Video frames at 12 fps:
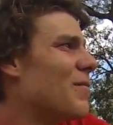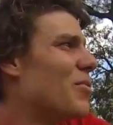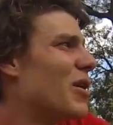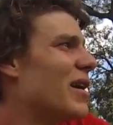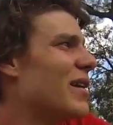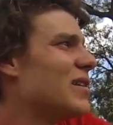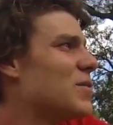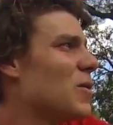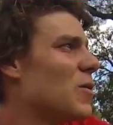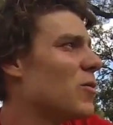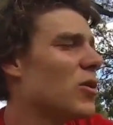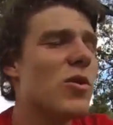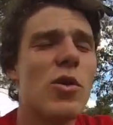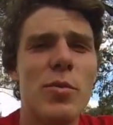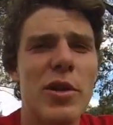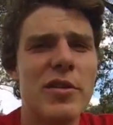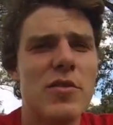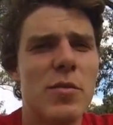but it's been a really cool
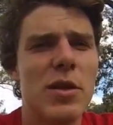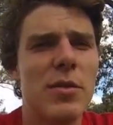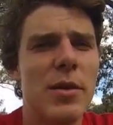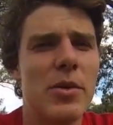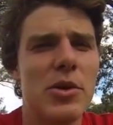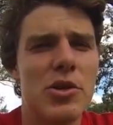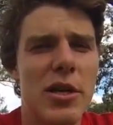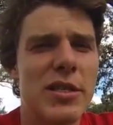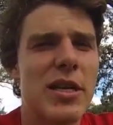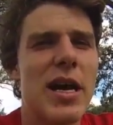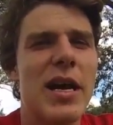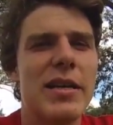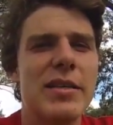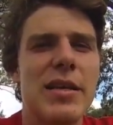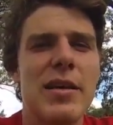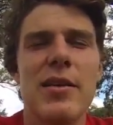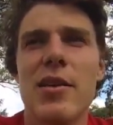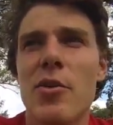place for me to be able to trust God and
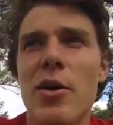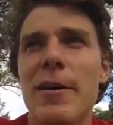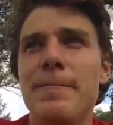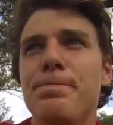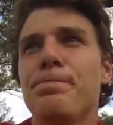say, you know what,